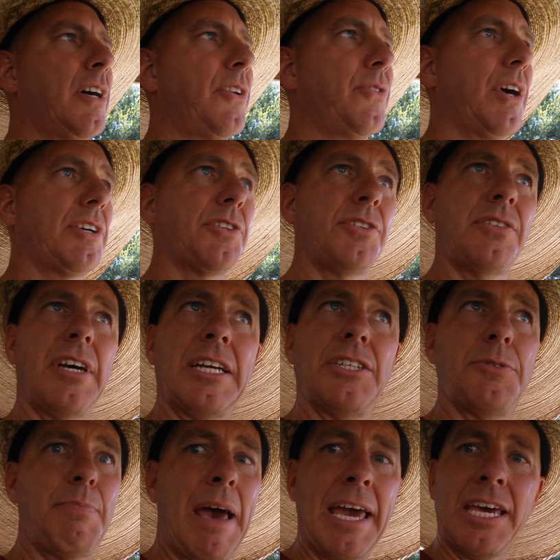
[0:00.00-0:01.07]
So I
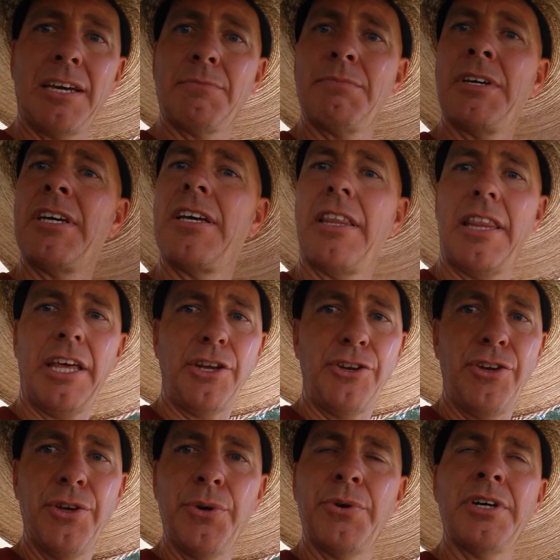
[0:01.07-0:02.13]
just pay them. They
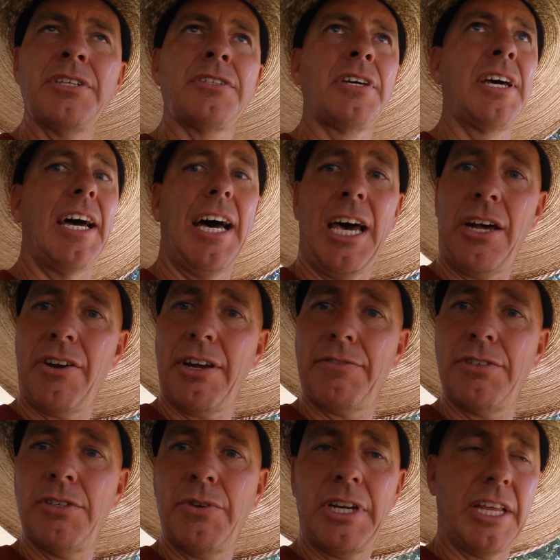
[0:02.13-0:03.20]
do it. I don't have
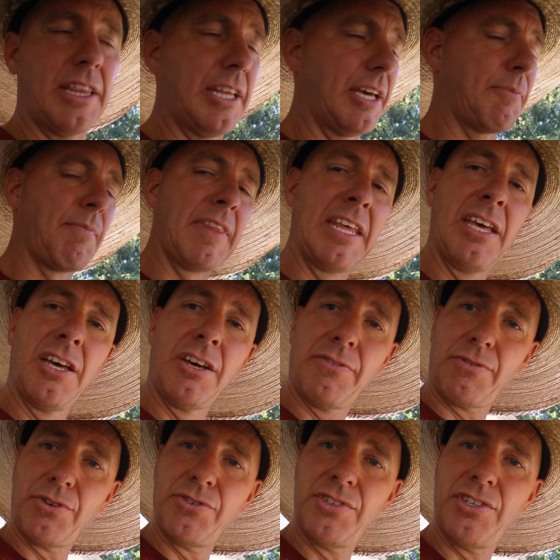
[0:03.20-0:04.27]
to do anything.
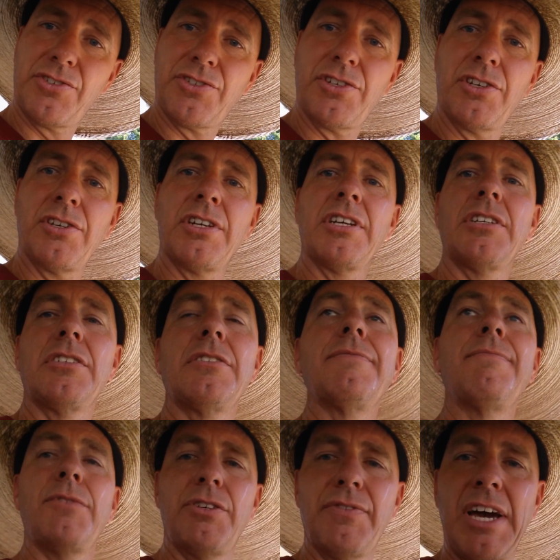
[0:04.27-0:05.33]
For a cistern,
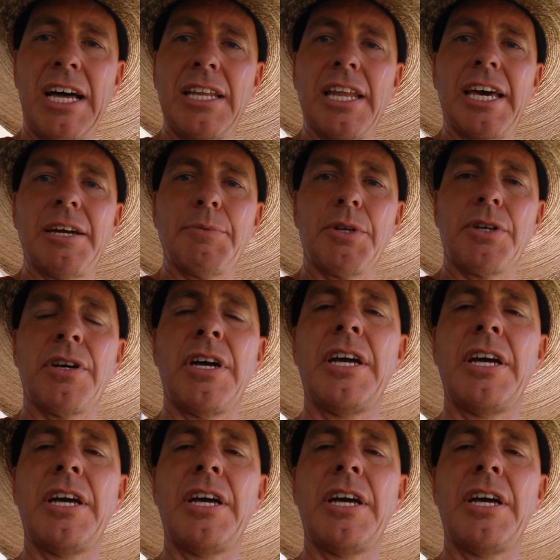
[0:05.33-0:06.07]
you've got labor.